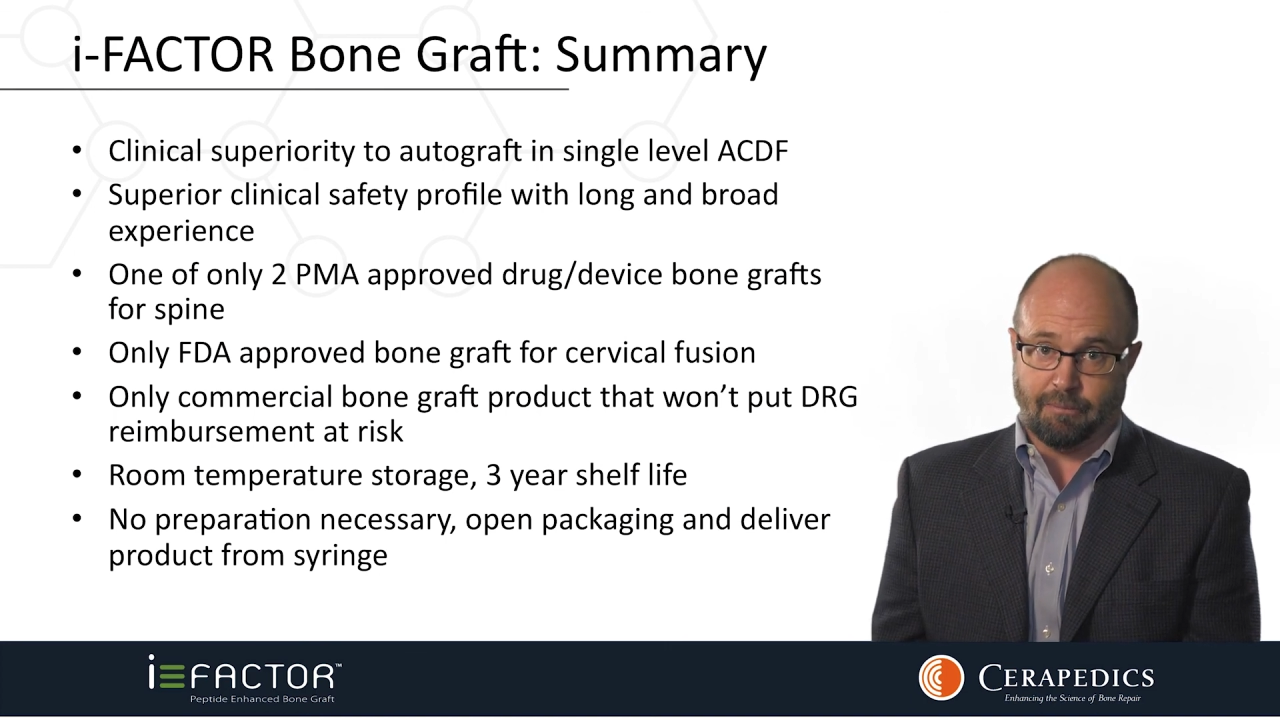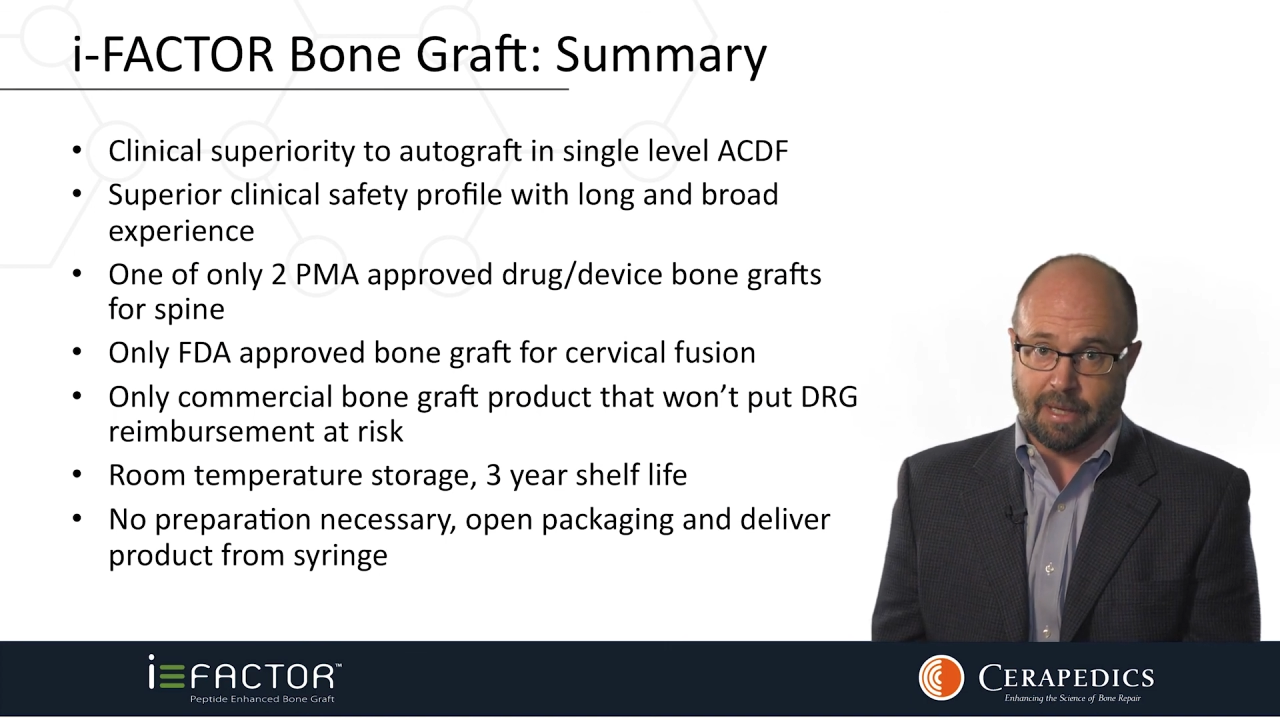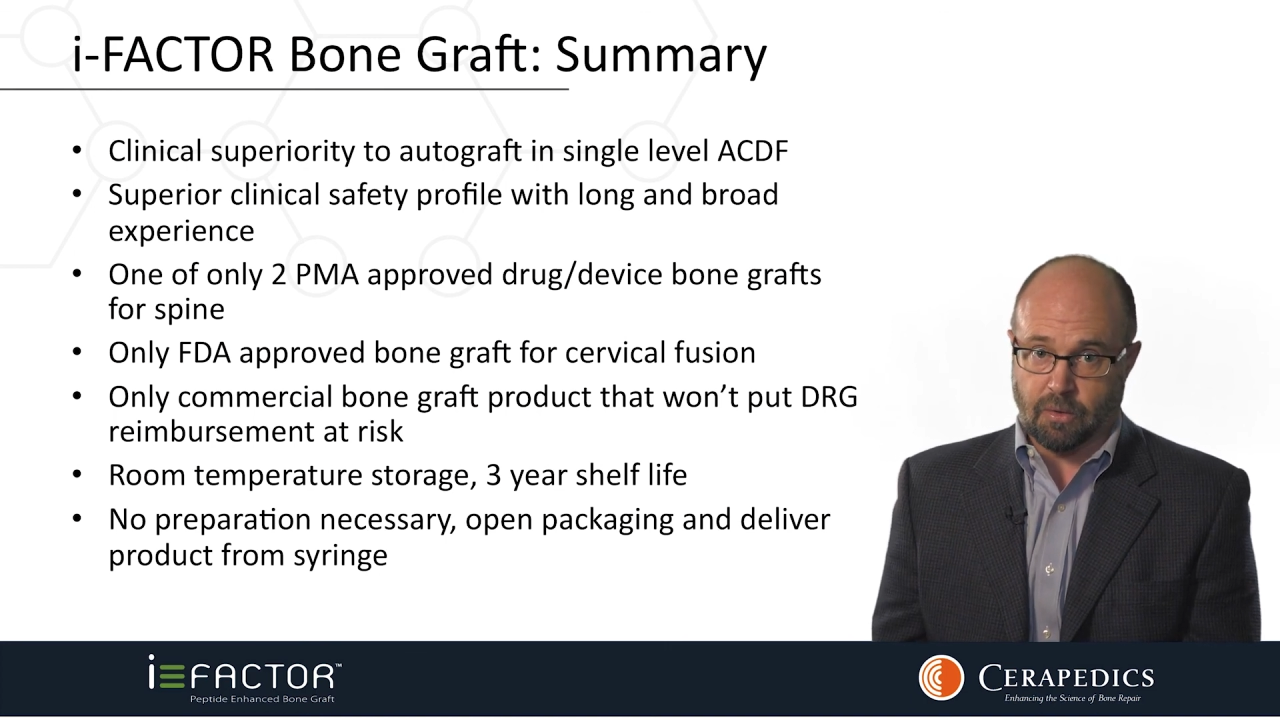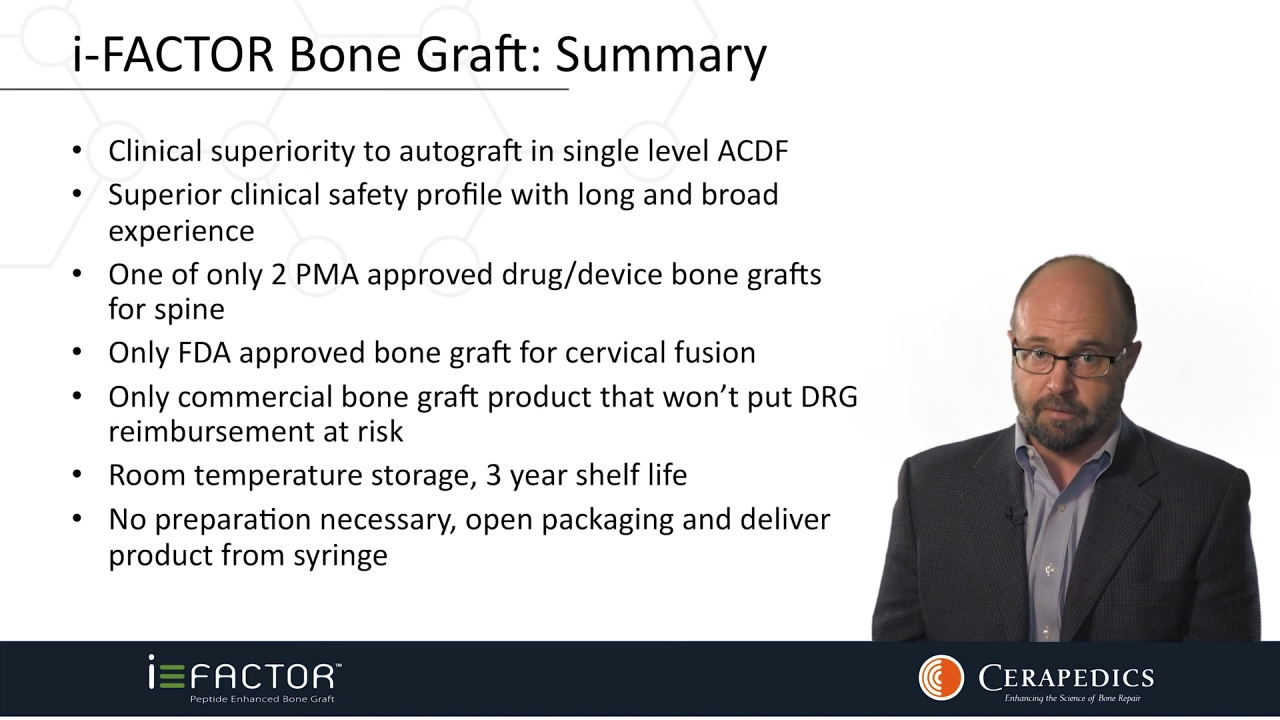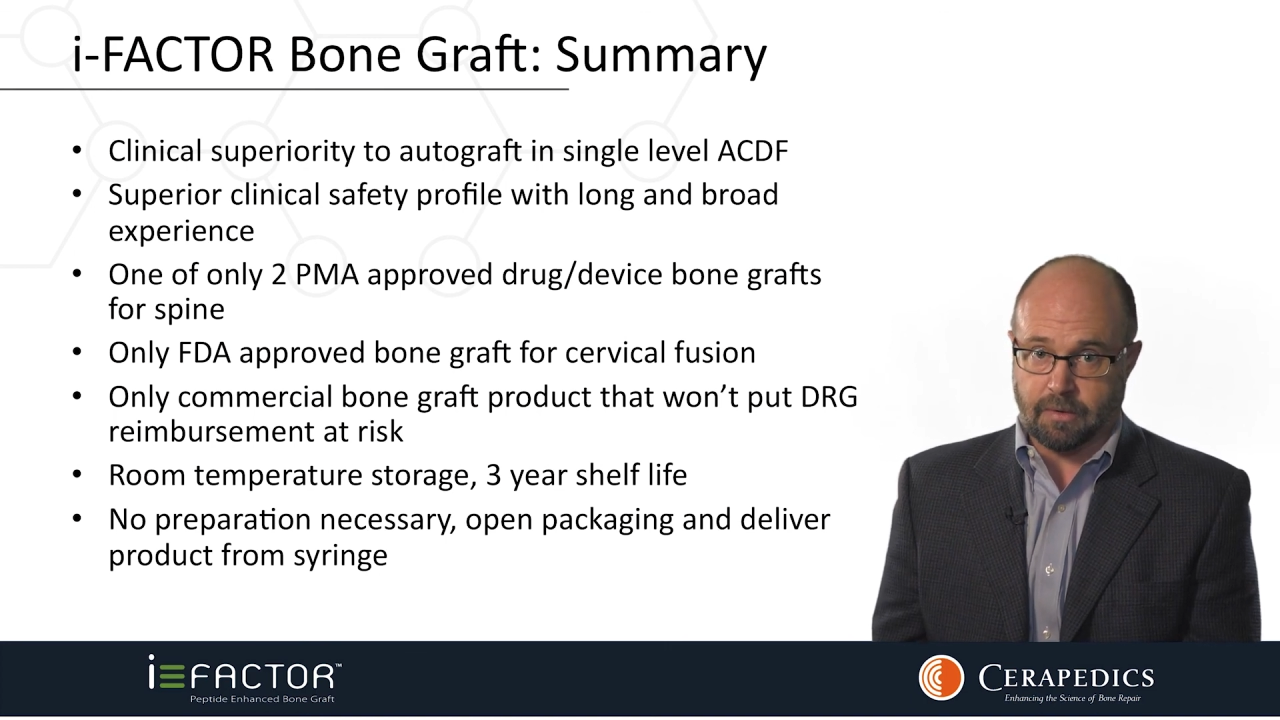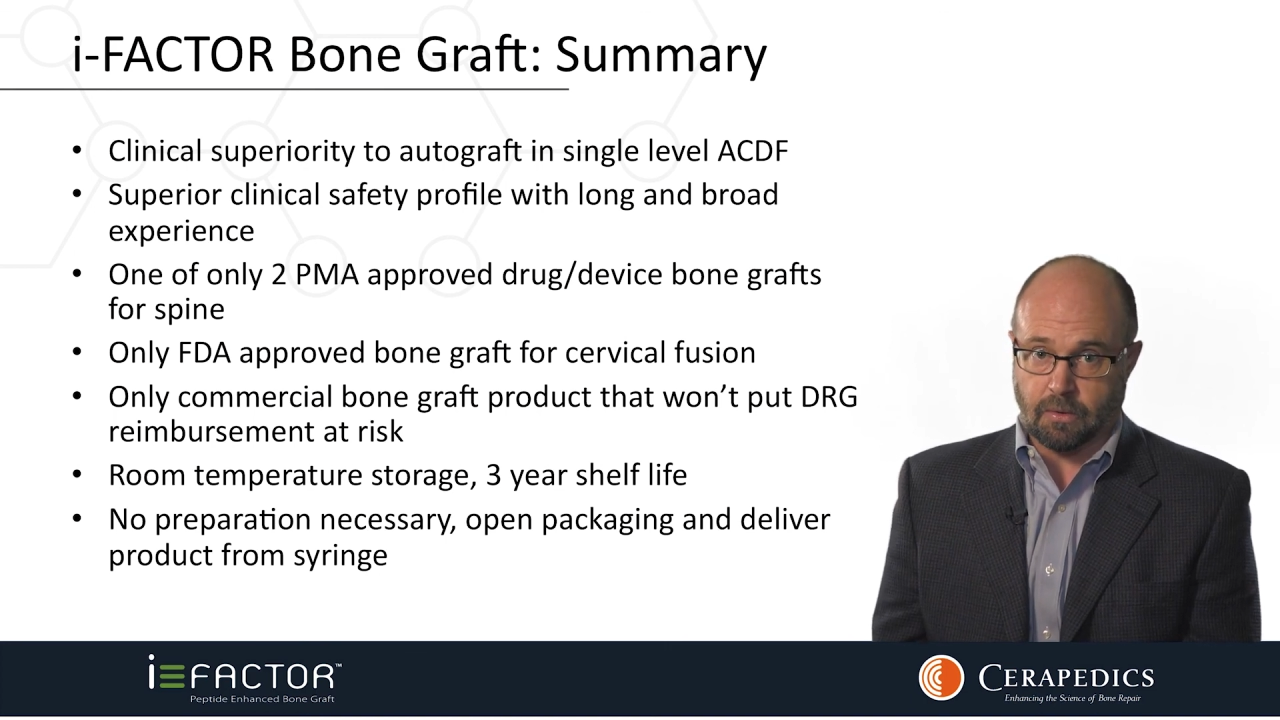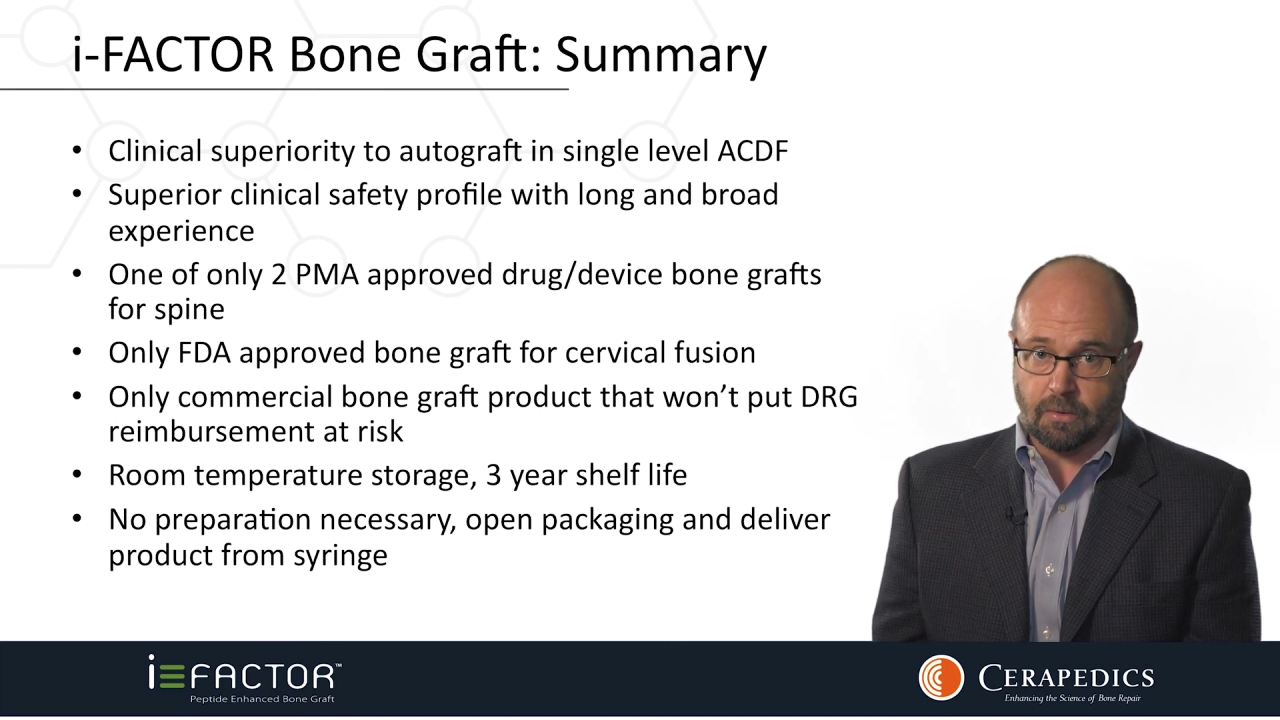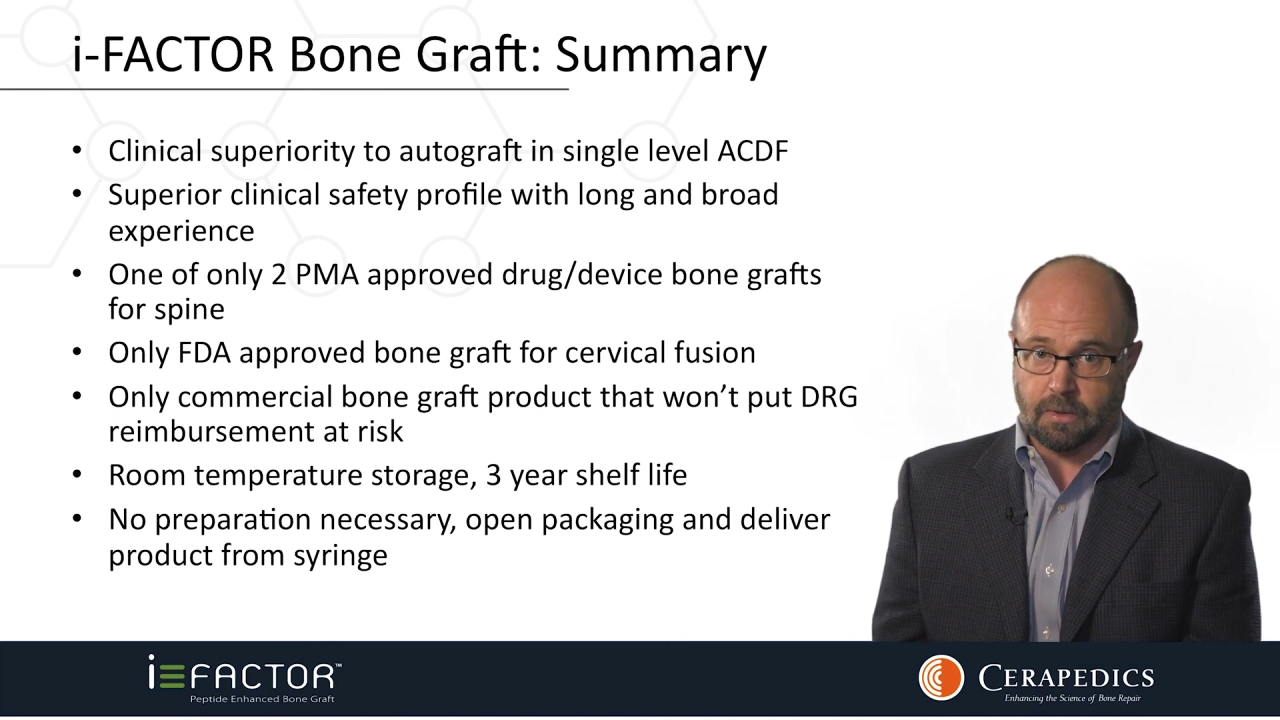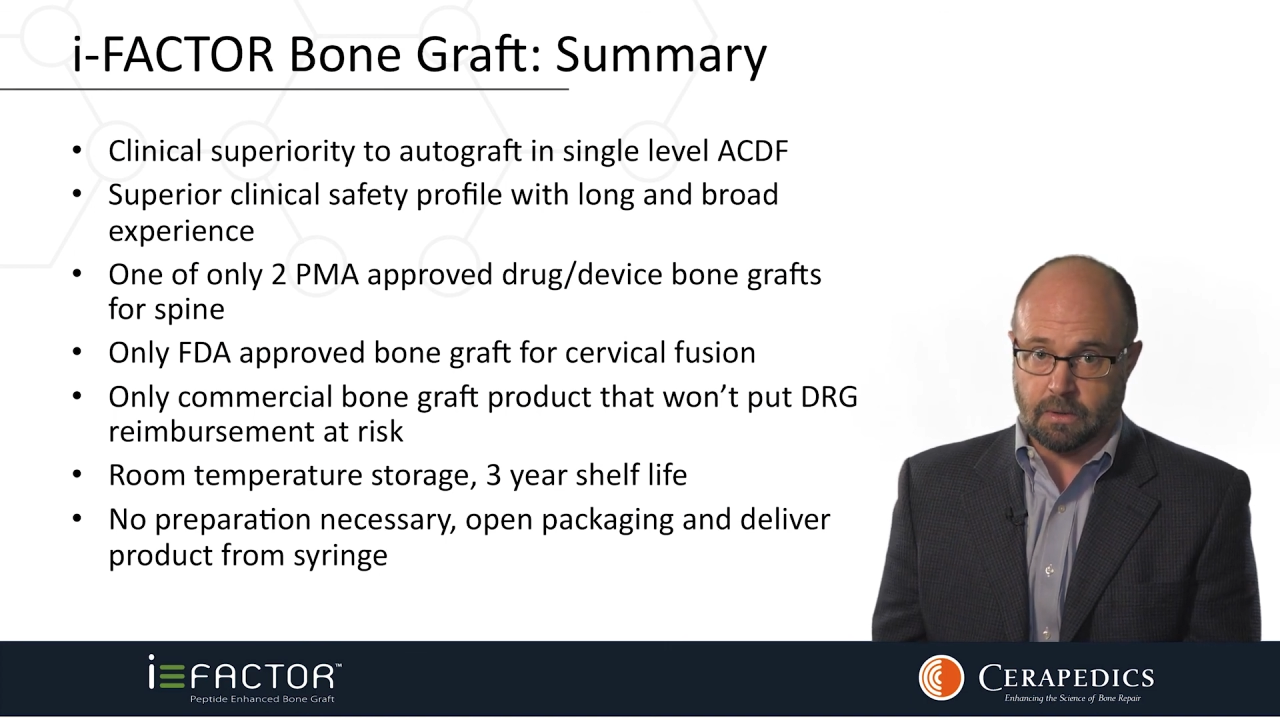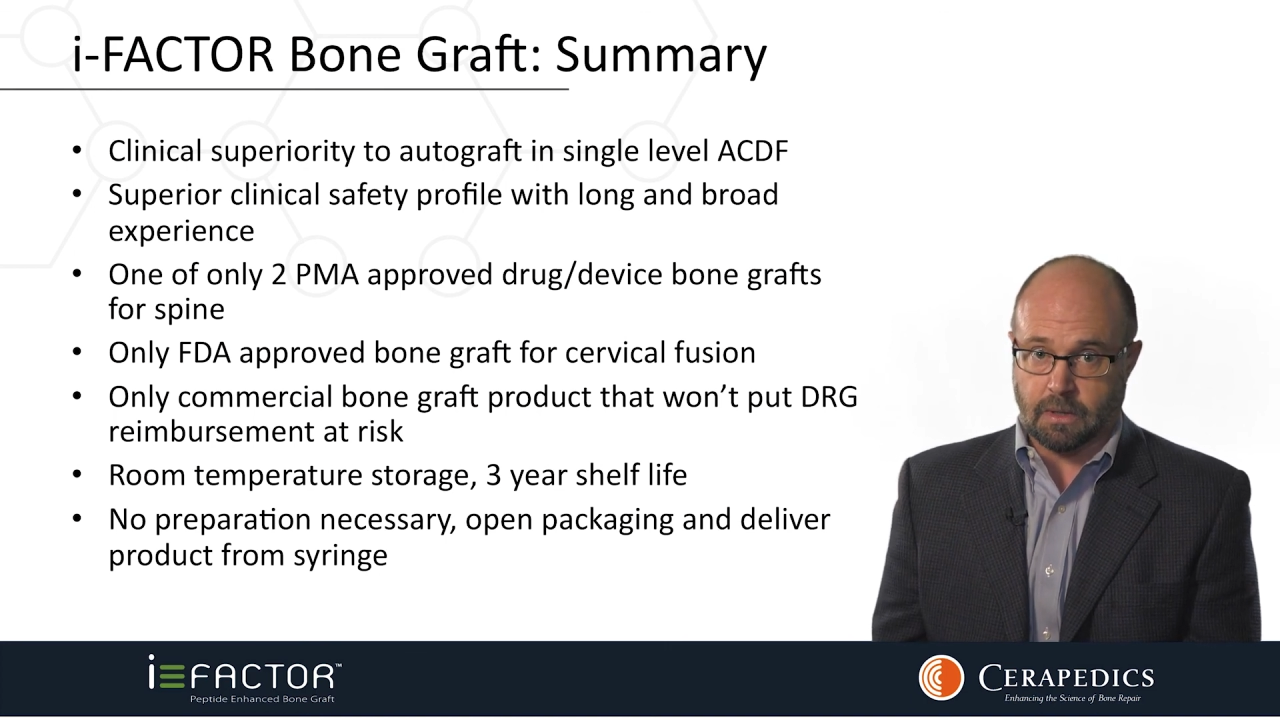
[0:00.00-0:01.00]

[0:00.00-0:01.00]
peer-reviewed